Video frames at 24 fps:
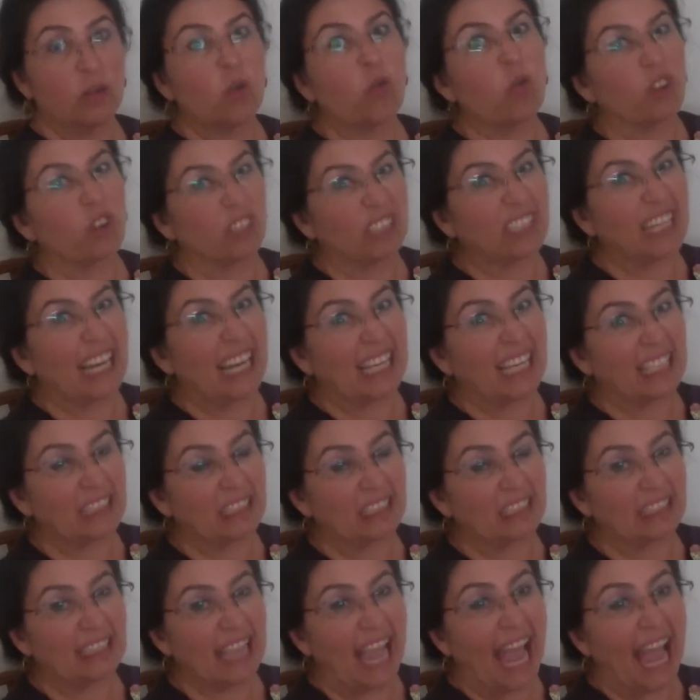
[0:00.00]
or to
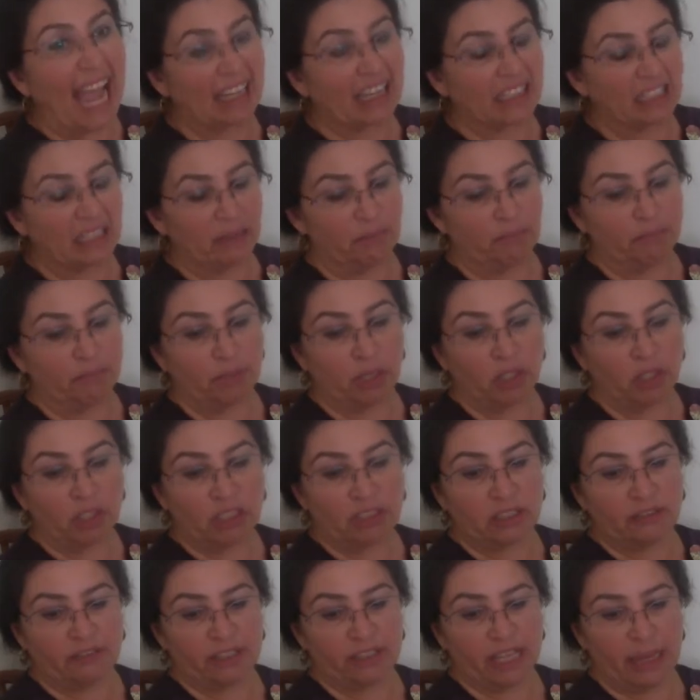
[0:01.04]
act
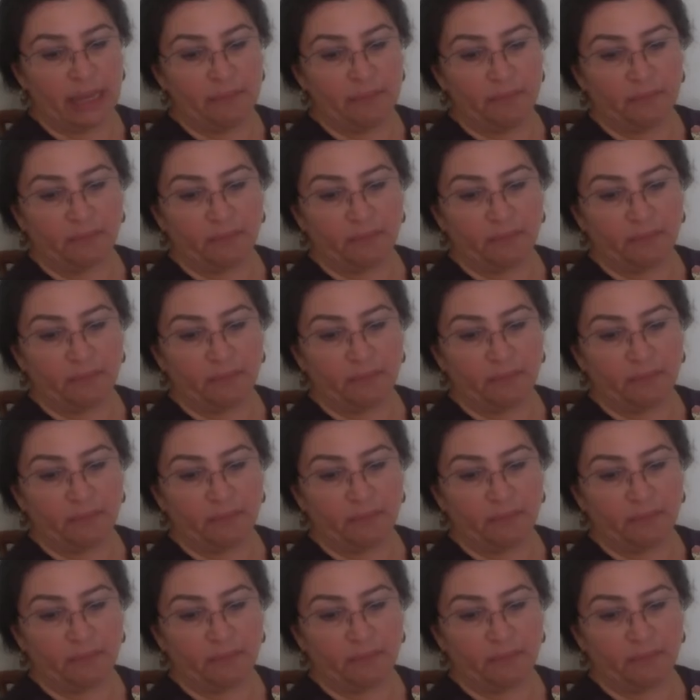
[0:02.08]
impulsively.